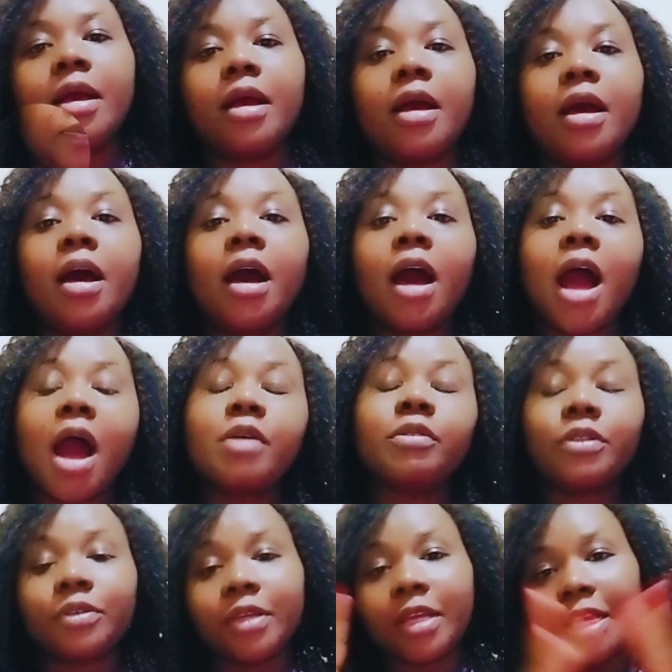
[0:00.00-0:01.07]
How to
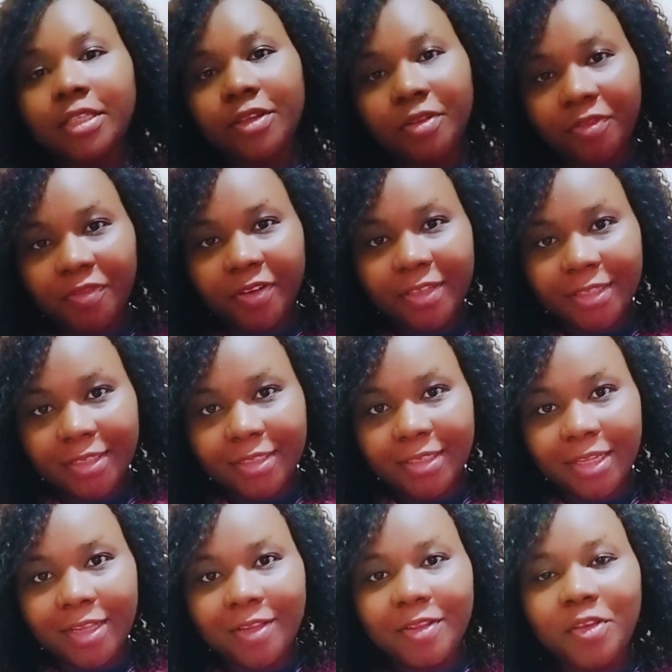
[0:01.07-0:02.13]
get your first sale.
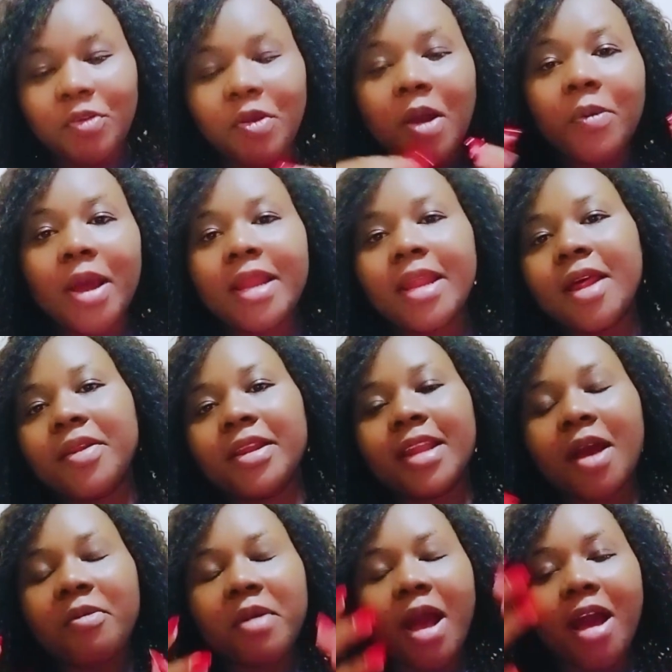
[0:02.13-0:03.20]
You are wondering, now I
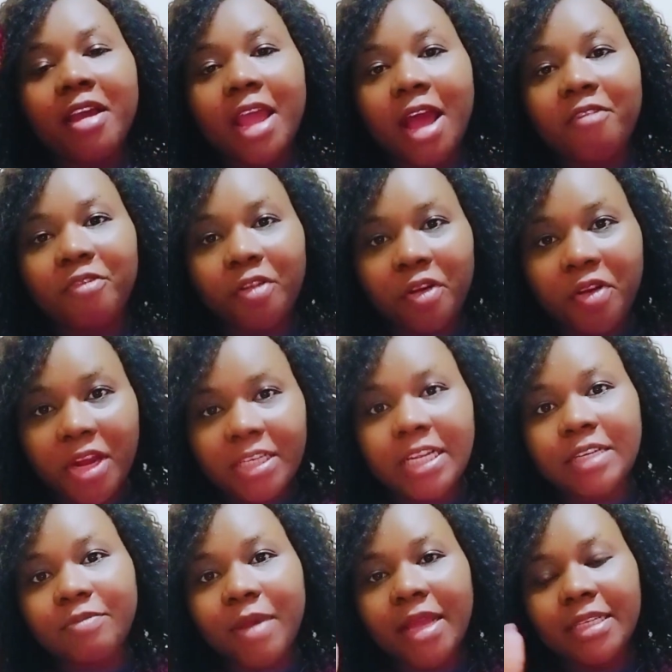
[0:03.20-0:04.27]
have created my
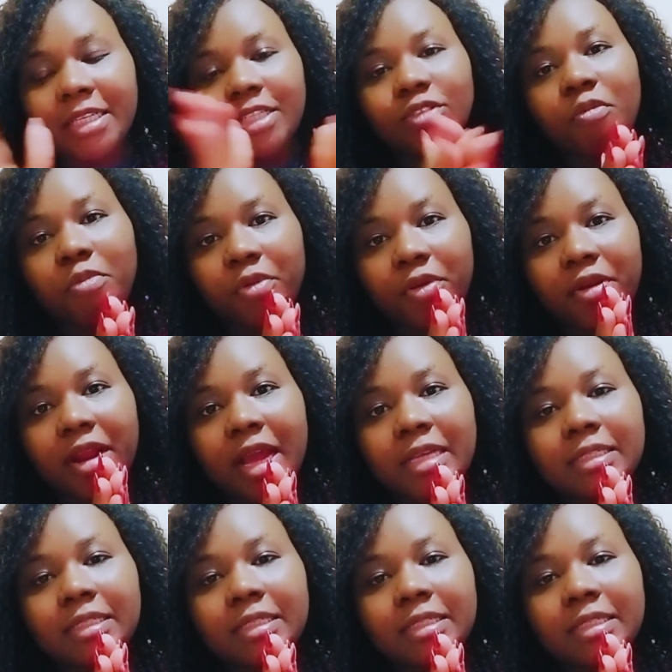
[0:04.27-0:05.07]
digital product,